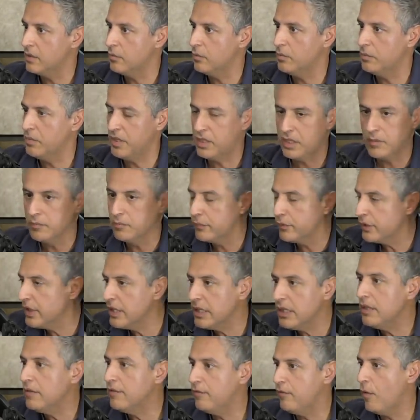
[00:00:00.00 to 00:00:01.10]
It would be
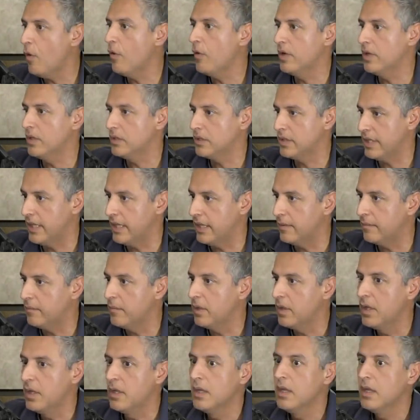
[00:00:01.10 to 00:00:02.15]
completely foreign to him.